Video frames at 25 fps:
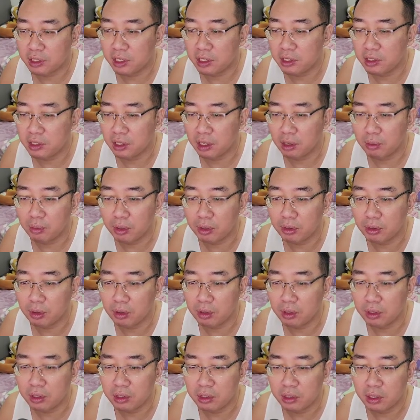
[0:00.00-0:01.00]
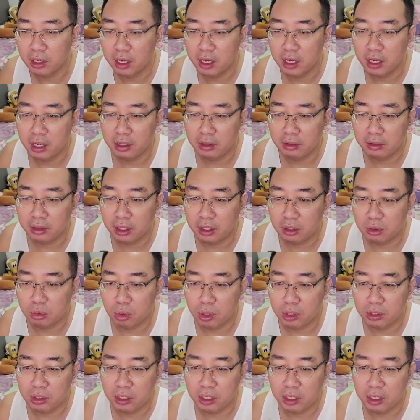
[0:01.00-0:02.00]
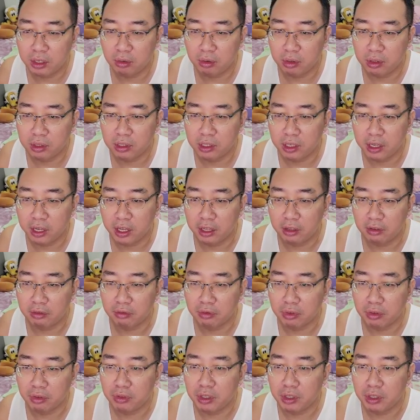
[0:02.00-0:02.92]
Singapore dollars. There's one here listed at 50